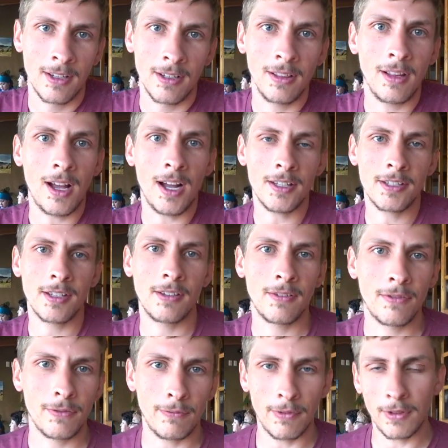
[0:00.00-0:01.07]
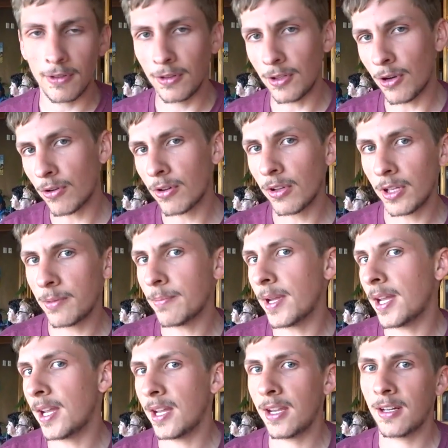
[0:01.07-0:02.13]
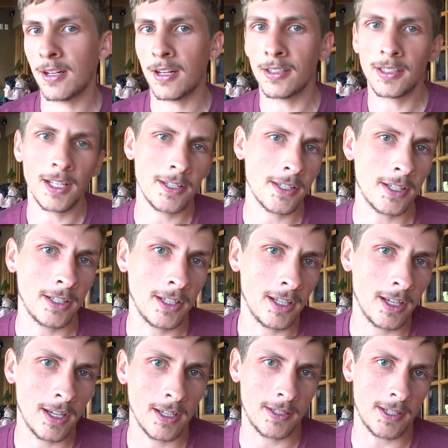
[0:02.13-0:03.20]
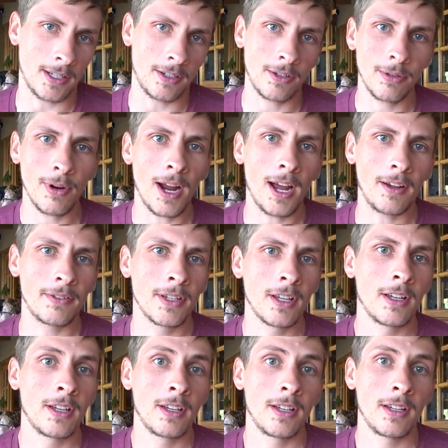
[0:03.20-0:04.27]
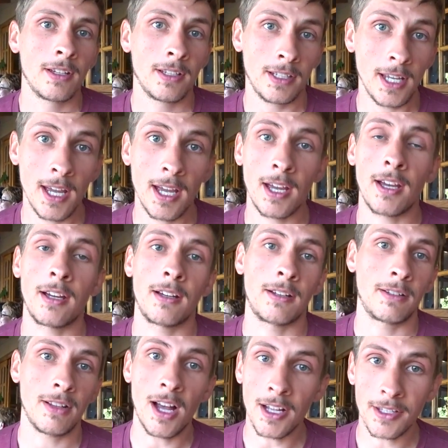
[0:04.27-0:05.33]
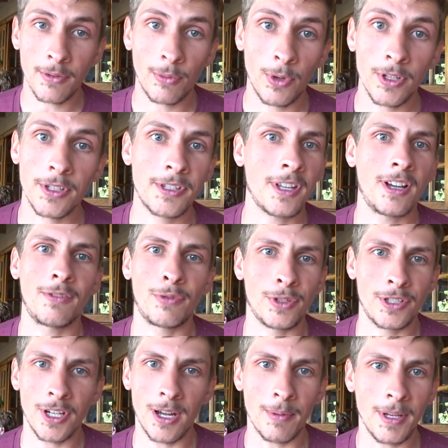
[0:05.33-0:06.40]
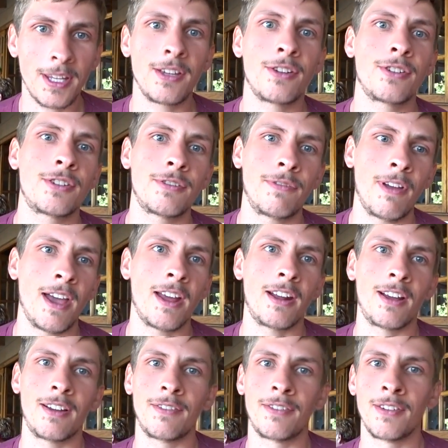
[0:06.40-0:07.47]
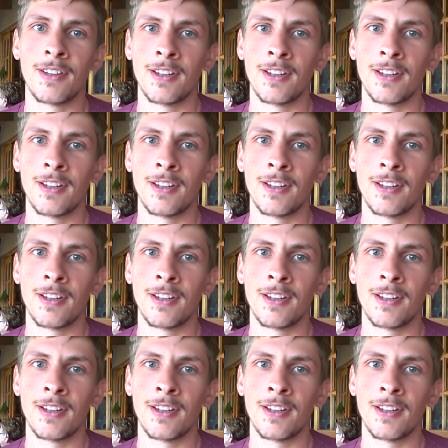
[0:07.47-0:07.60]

Lots of locally made artisanias and Especially craft. made out of wood. Yeah, lots of wood stuff, which I'm a huge fan of.